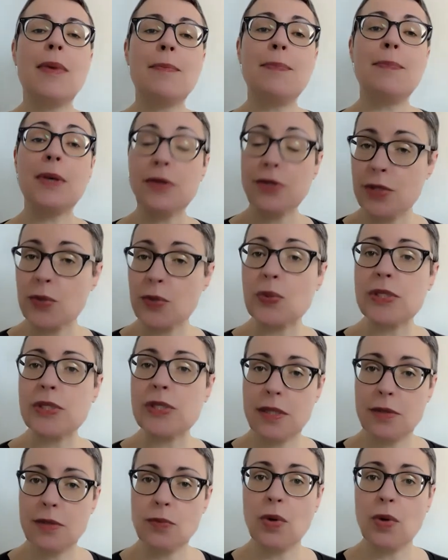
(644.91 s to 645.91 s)
Pilsen
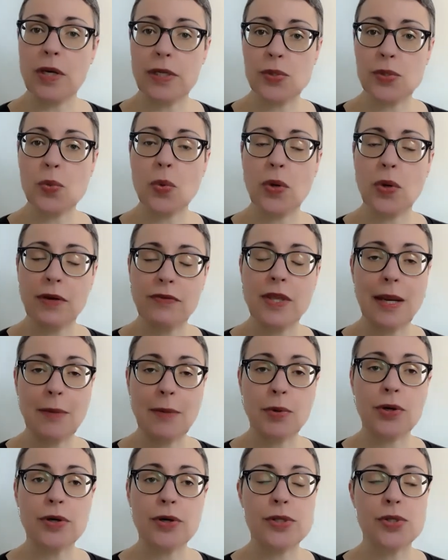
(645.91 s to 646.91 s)
was one of the
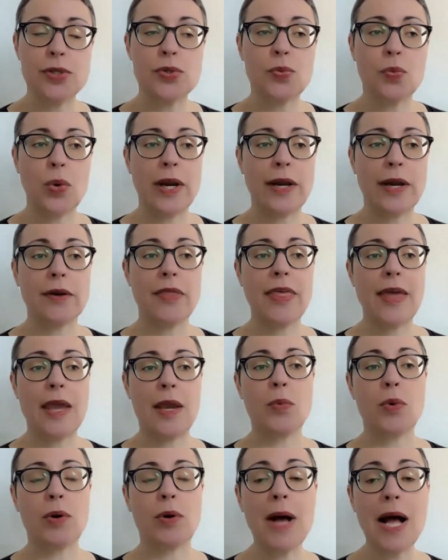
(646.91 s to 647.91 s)
neighborhoods where
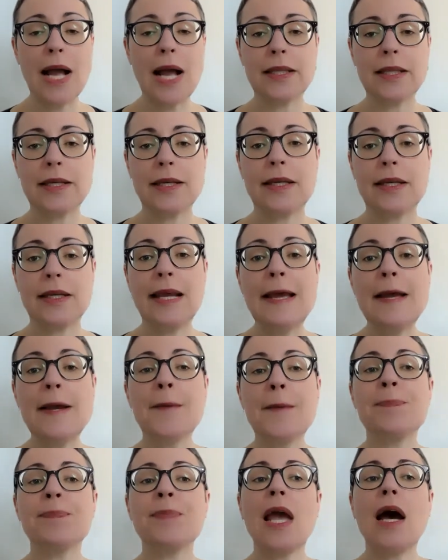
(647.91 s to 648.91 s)
they were piloted.
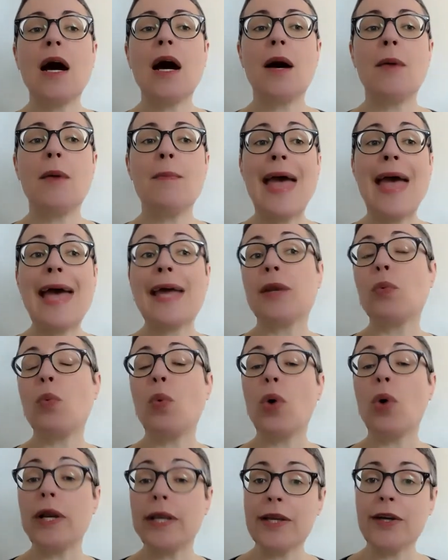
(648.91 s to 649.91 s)
And
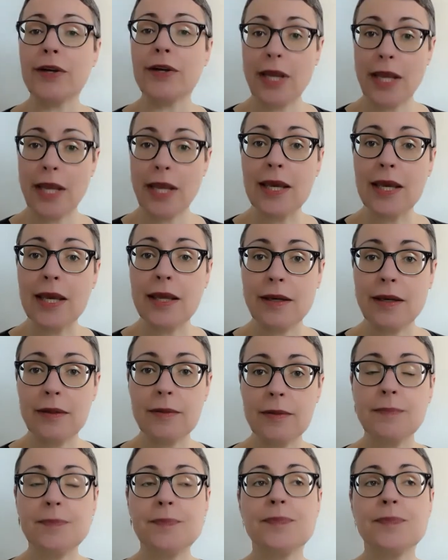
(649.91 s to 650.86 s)
1 year in,